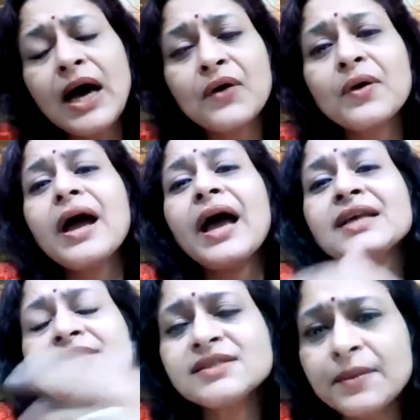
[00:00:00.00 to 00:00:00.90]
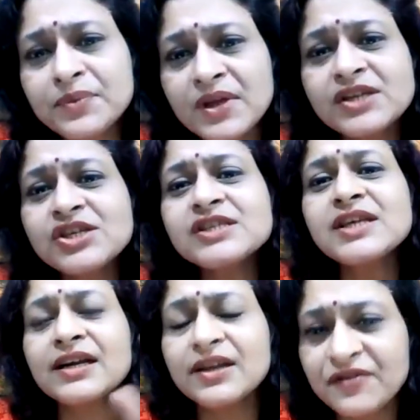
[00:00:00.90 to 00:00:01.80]
Now, as the
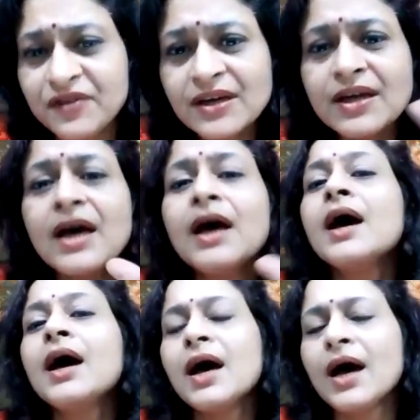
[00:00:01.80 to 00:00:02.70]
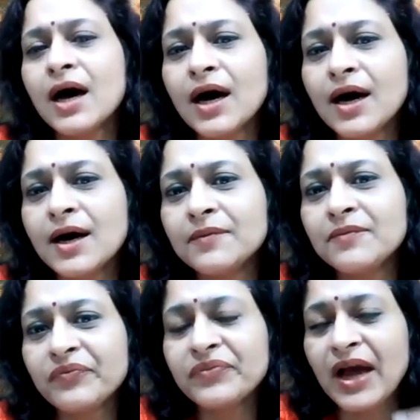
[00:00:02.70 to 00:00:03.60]
Saptarishis are different,
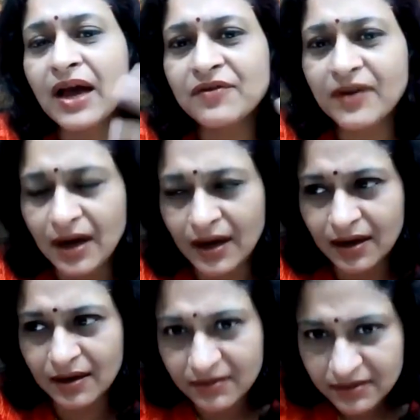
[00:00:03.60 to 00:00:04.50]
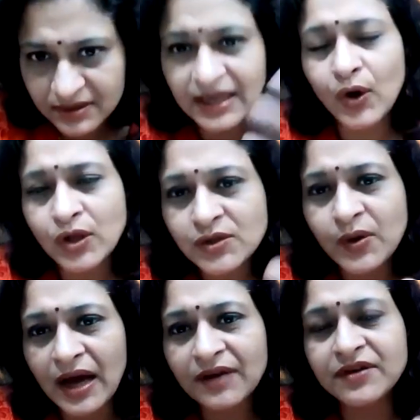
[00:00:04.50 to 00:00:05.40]
um, have they
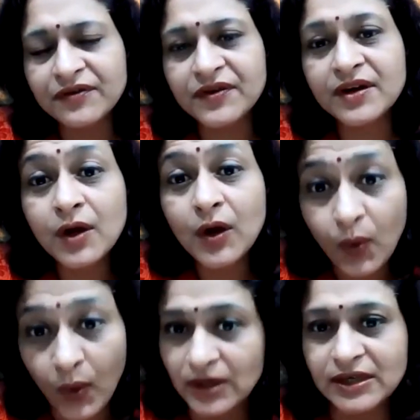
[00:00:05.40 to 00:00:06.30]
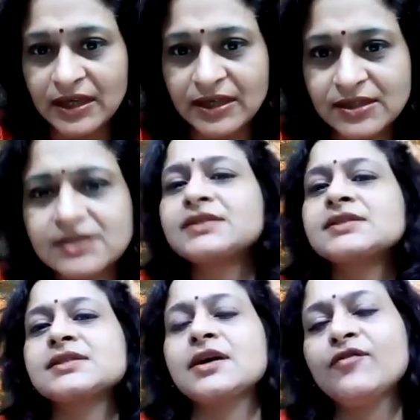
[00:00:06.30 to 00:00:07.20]
also have different
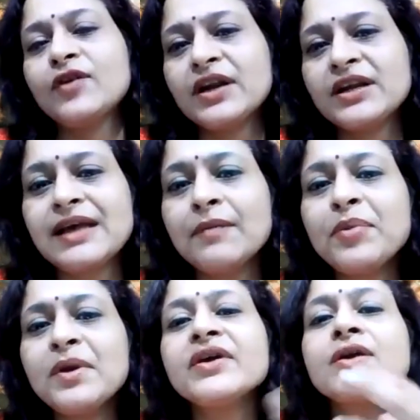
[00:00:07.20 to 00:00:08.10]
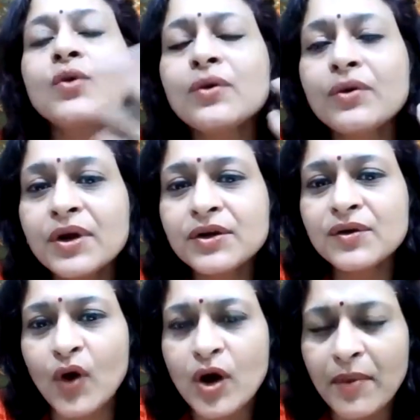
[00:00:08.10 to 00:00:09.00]
qualities. For example, we are to going
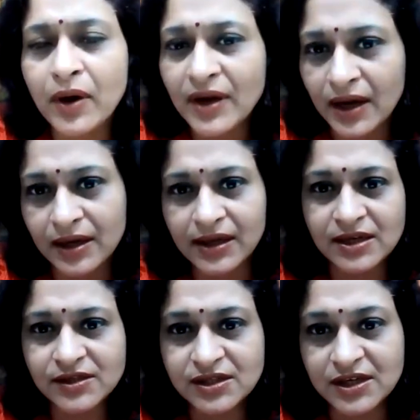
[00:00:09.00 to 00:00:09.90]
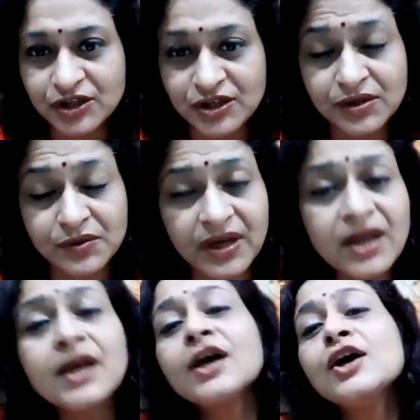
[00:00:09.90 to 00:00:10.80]
to talk about Angiras Rishi
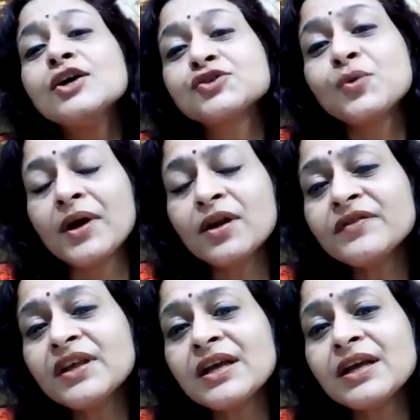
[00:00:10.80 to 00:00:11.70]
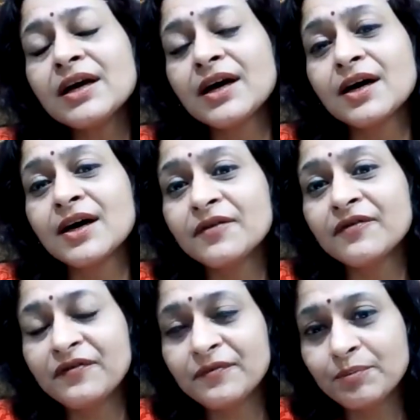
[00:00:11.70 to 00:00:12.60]
today. So one of the uh,